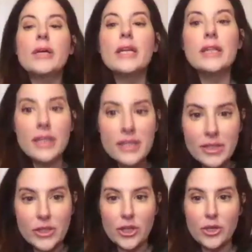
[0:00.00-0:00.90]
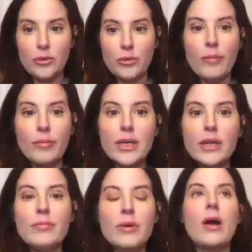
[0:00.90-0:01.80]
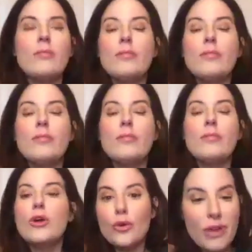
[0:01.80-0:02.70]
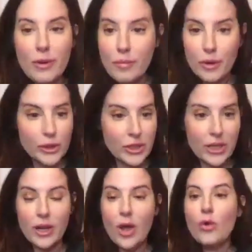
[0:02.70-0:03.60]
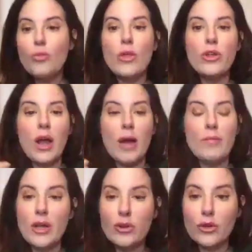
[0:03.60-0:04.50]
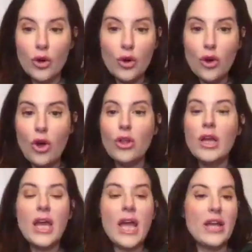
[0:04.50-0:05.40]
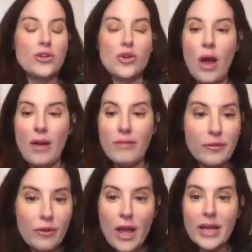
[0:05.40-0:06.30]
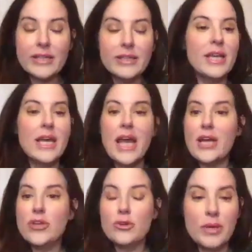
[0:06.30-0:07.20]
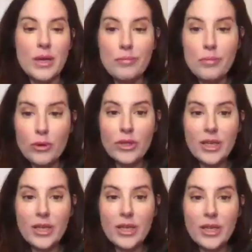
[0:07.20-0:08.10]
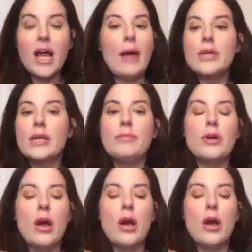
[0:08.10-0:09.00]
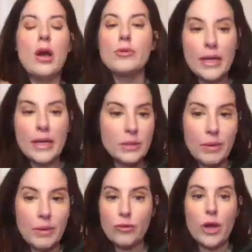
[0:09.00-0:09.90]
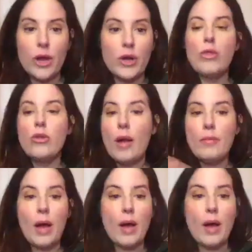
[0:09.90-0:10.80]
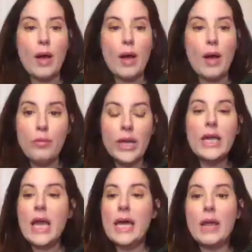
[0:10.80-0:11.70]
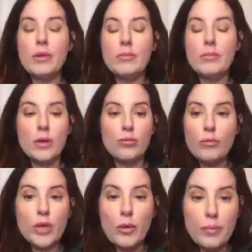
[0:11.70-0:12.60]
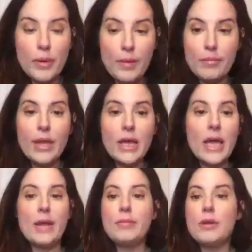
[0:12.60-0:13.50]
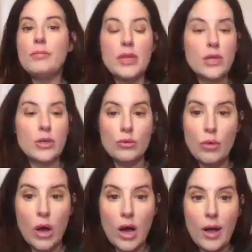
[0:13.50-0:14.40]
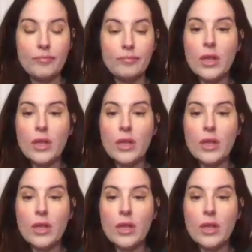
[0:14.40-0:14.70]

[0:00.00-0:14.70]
I'm going to listen to you. I'm going to become your favorite person, whether I'm another girl and you don't have any friends and you're being bullied, I'm going to become your best friend. Or whether I'm a boy and I'm going to be a Romeo pimp and I'm going to make you